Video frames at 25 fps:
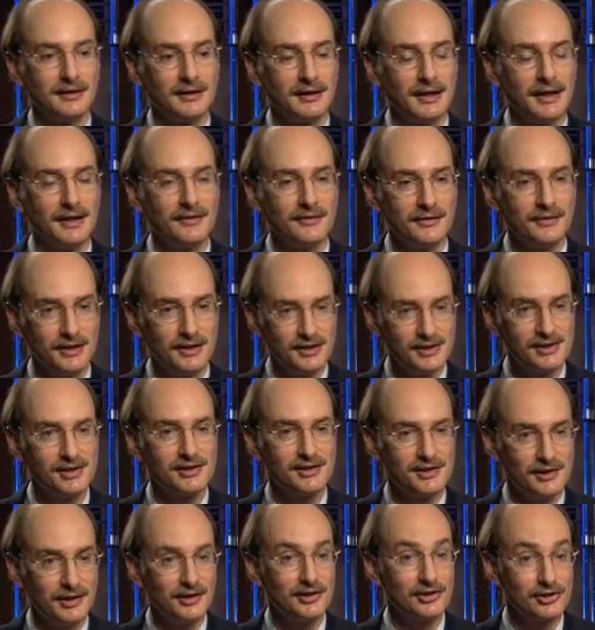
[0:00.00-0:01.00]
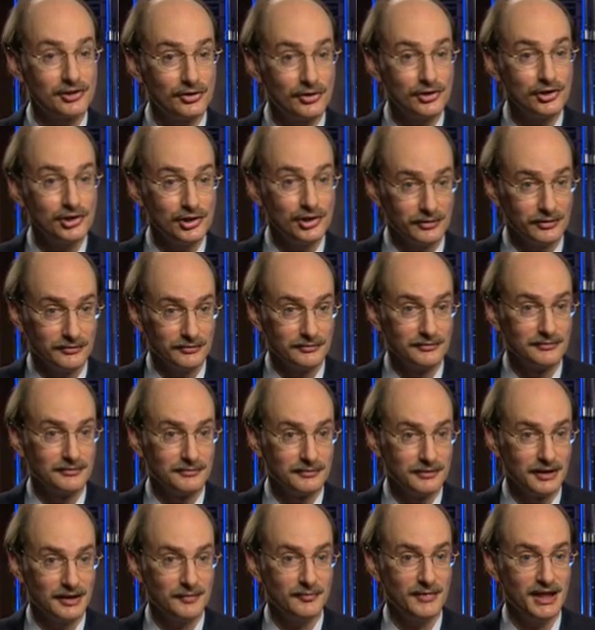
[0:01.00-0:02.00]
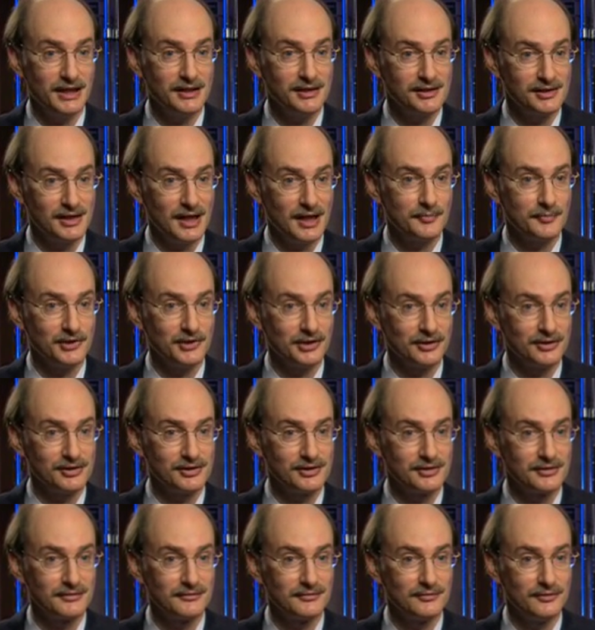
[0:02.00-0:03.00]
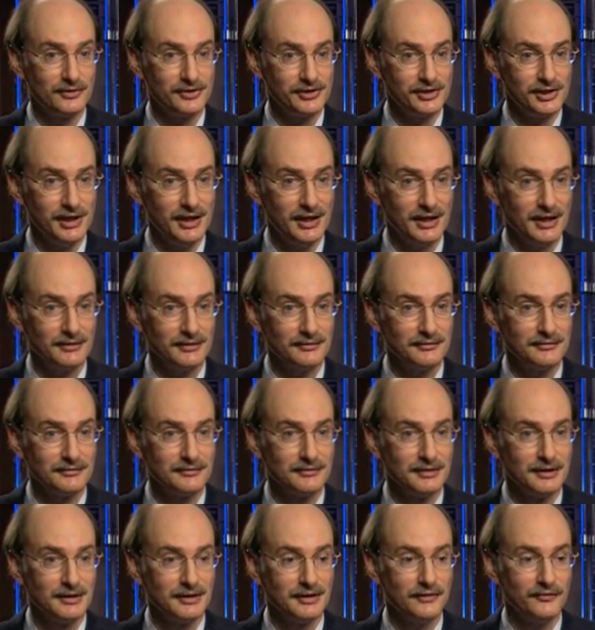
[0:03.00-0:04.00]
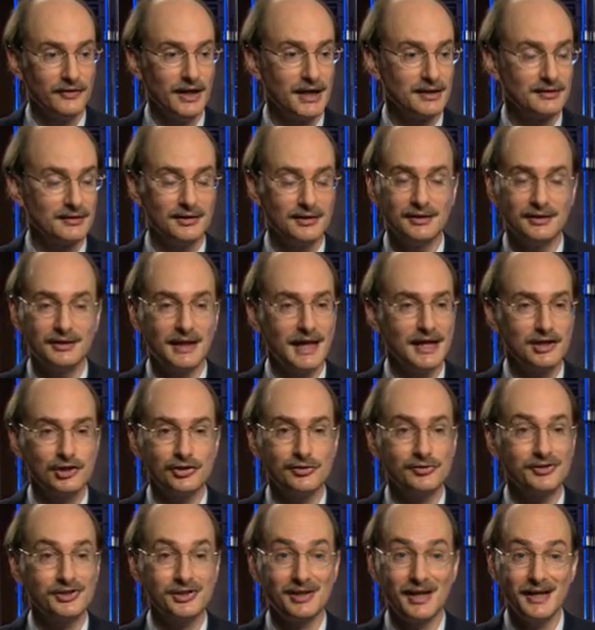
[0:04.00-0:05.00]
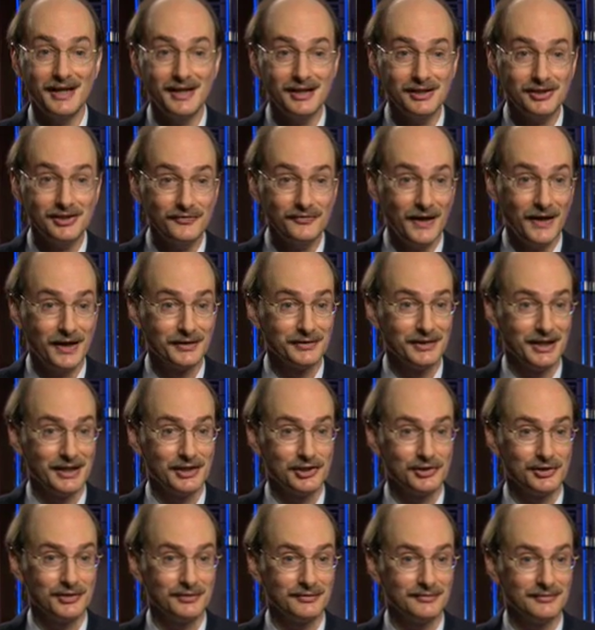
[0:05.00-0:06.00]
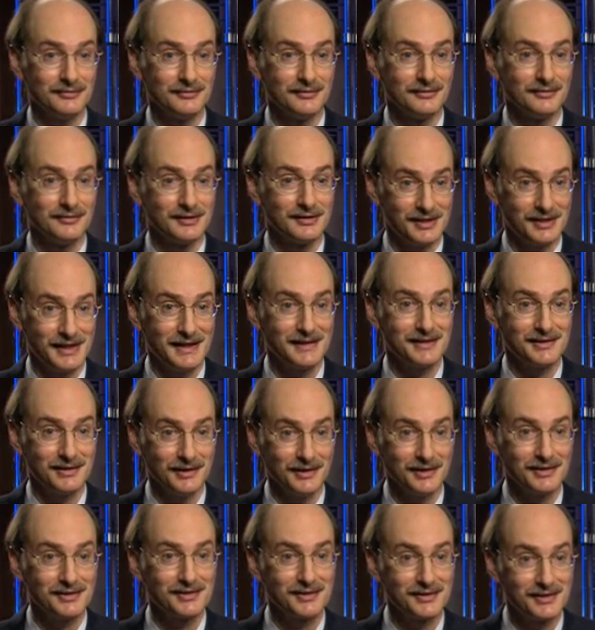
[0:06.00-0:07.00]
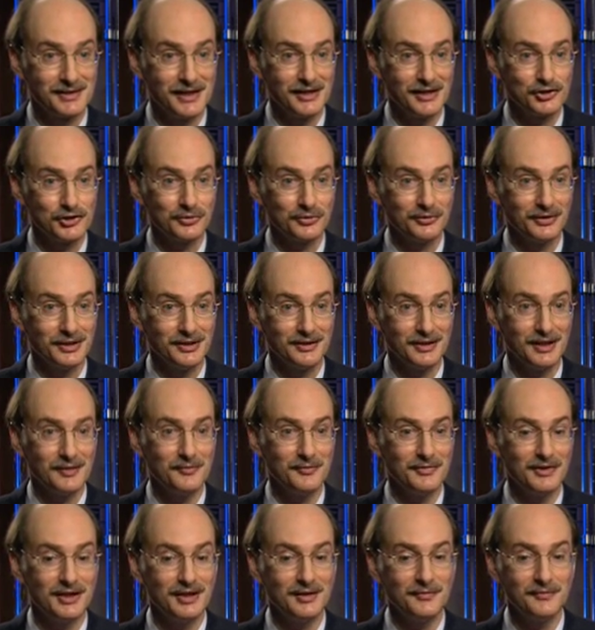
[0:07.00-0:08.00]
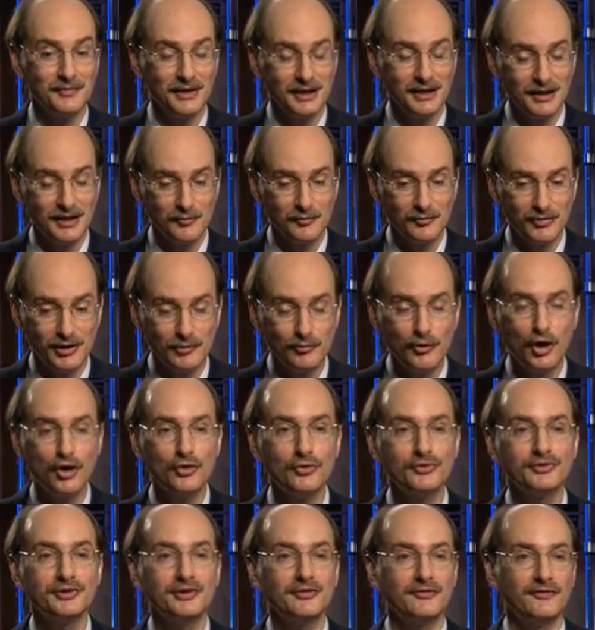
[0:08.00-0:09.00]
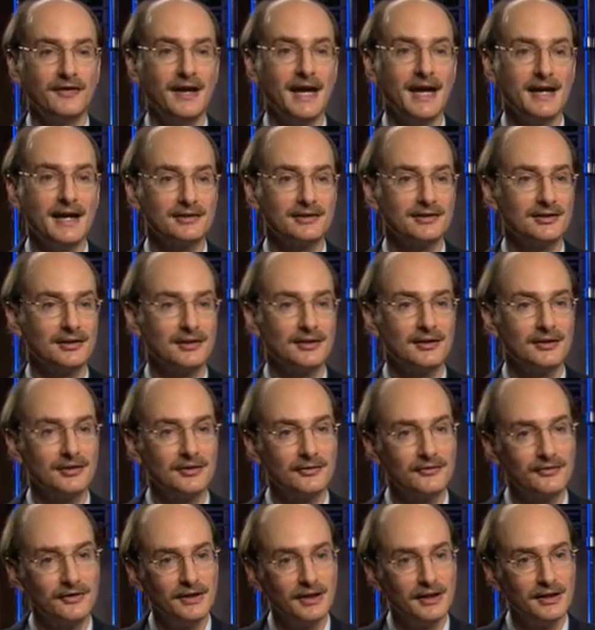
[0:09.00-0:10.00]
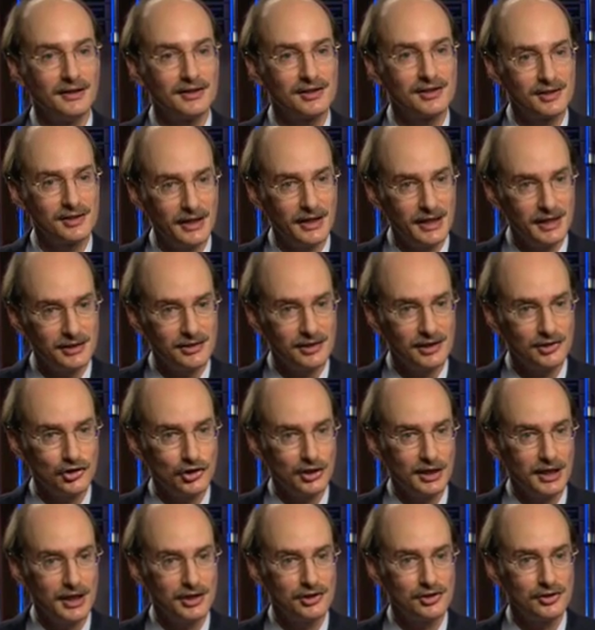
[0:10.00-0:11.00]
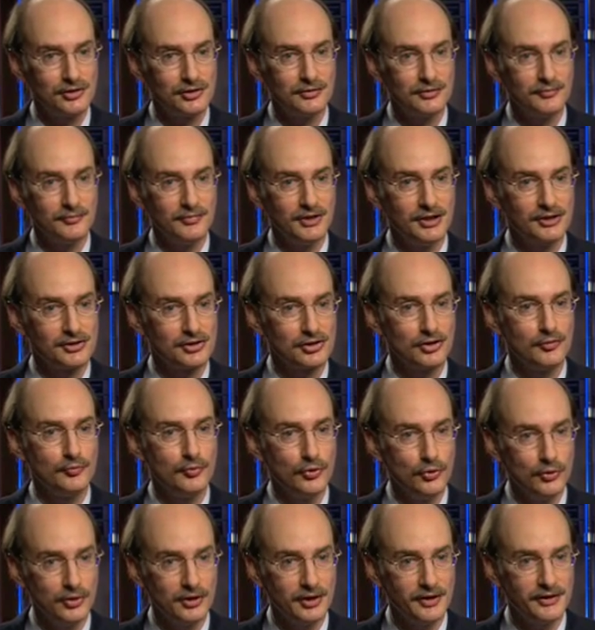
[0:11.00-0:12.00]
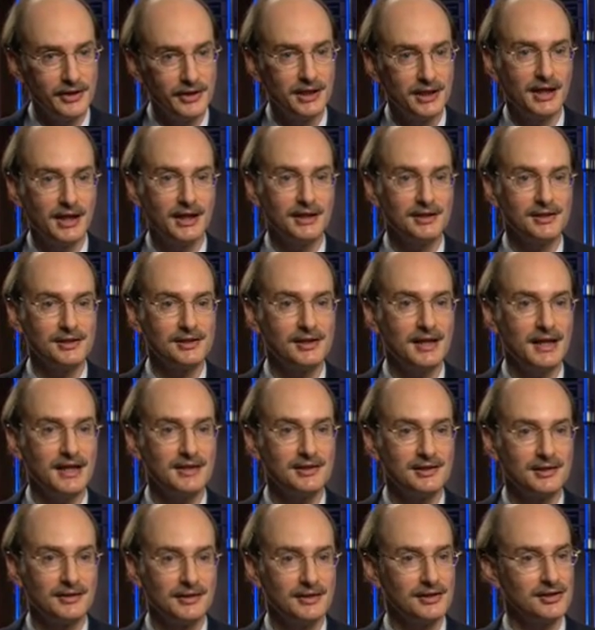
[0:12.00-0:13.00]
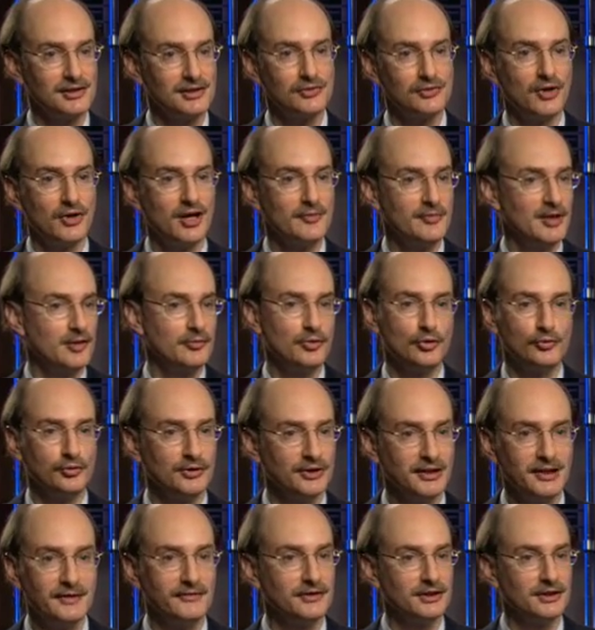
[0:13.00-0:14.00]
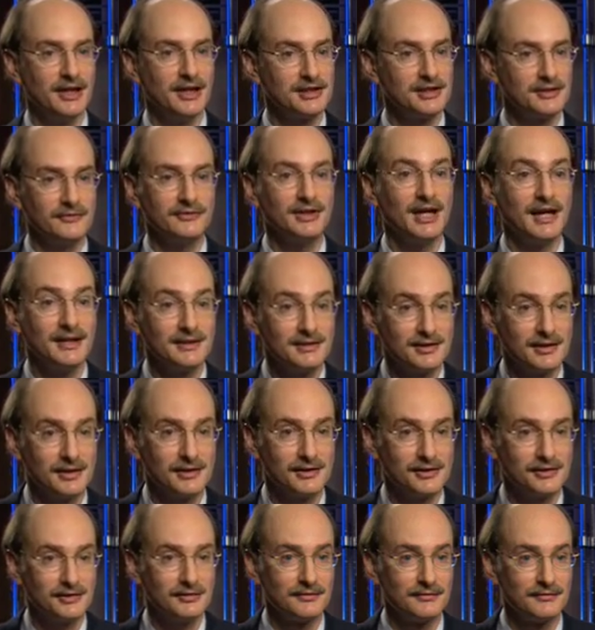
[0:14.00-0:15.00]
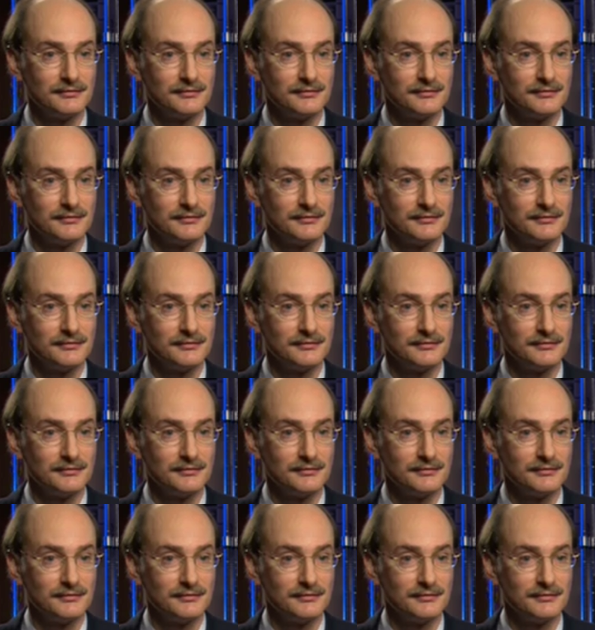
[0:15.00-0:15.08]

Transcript: And this is the assertion that many skeptics will say. In fact, the National Science Foundation says this, essentially. They bemoan the fact of science education being so poor in the United States, and this is why people believe in lots of nonsense.